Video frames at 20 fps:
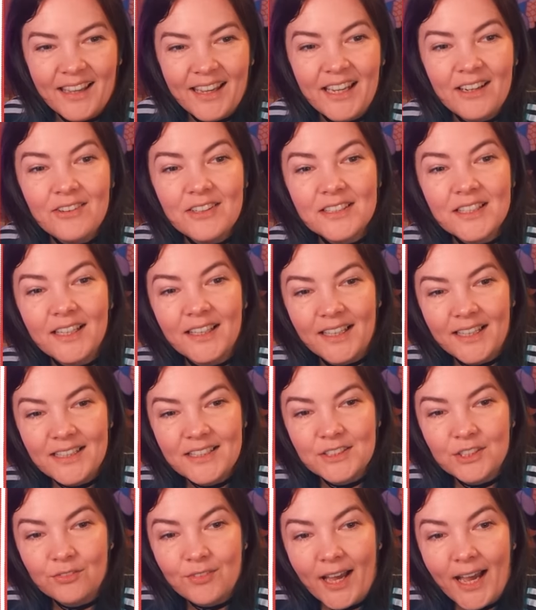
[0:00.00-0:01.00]
Here is a
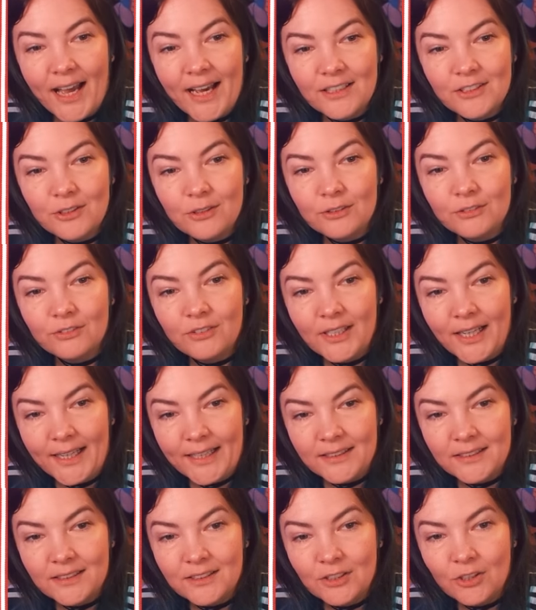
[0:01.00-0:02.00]
list of
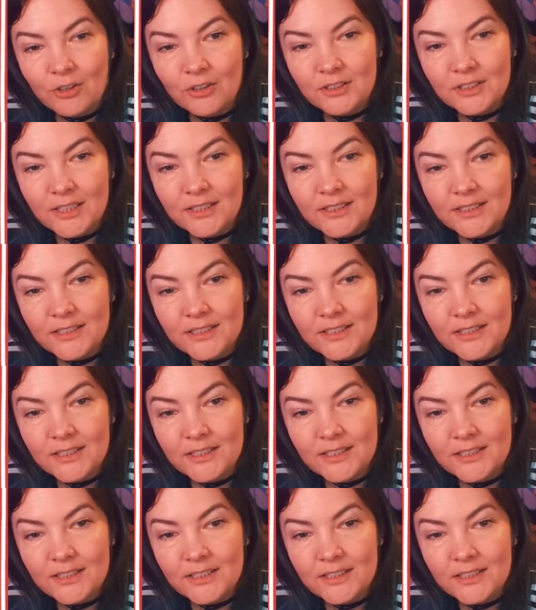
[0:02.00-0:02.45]
adult-related content